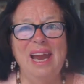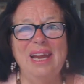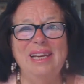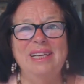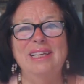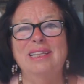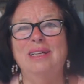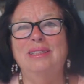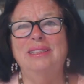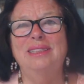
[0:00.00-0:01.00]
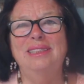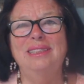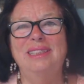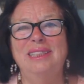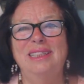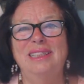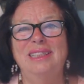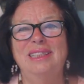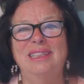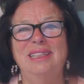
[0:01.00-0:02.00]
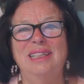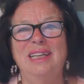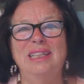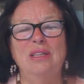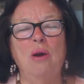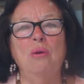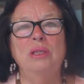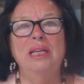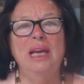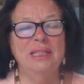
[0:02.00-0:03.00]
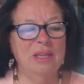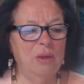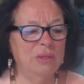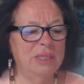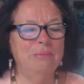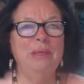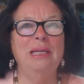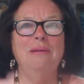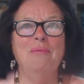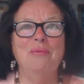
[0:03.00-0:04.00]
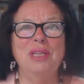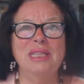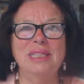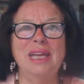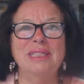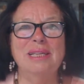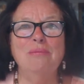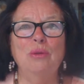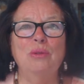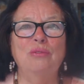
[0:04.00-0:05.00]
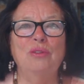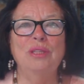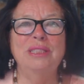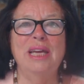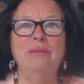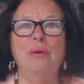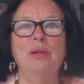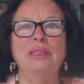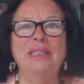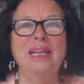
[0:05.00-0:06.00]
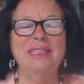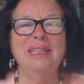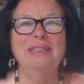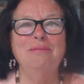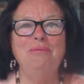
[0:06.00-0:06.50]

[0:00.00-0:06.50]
I let it go. It only has hurt me. There's nothing beautiful in that world, nothing.